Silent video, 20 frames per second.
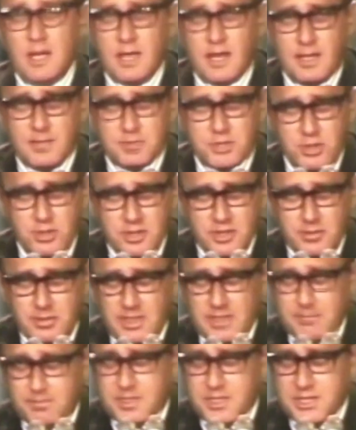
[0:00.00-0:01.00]
I'm sure you
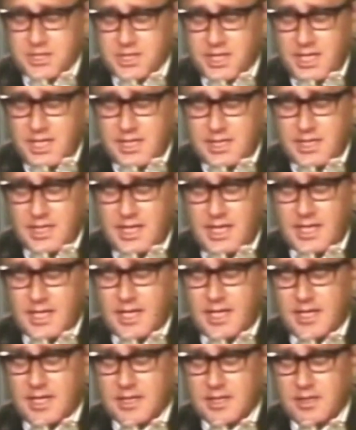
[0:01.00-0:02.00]
will appreciate that I
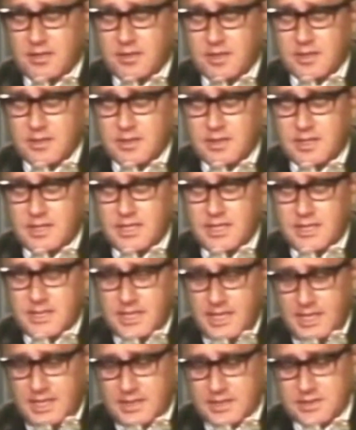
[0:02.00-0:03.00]
cannot go into the
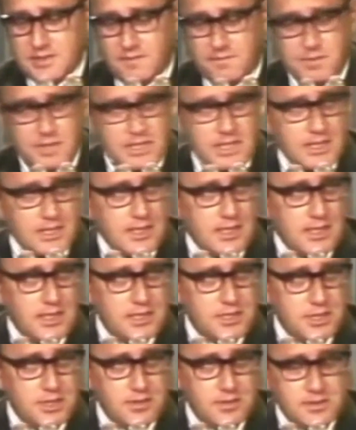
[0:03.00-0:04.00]
details of particular
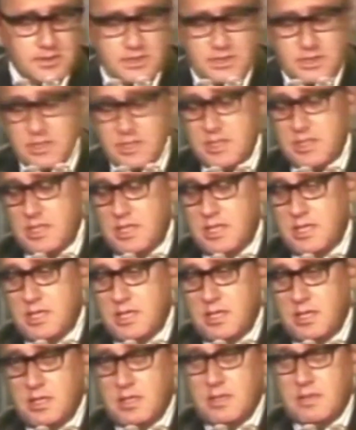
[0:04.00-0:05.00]
issues,
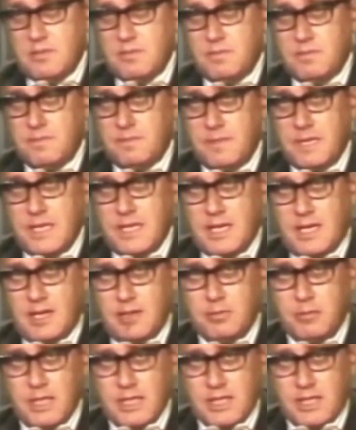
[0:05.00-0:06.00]
but I
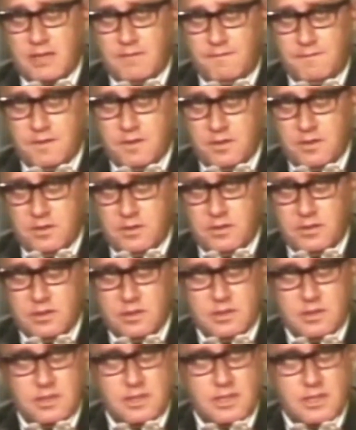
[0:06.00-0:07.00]
will give you,
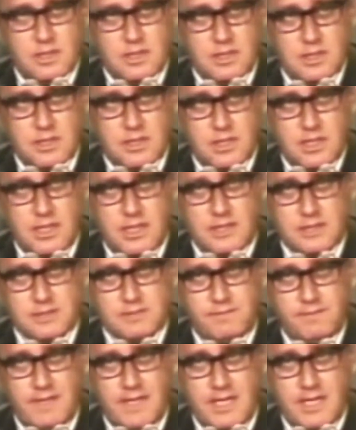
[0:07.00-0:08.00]
as
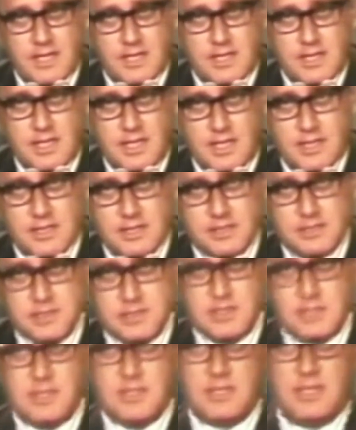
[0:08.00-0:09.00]
fair and
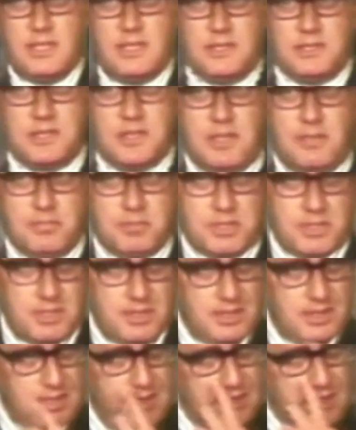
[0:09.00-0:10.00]
honest, a description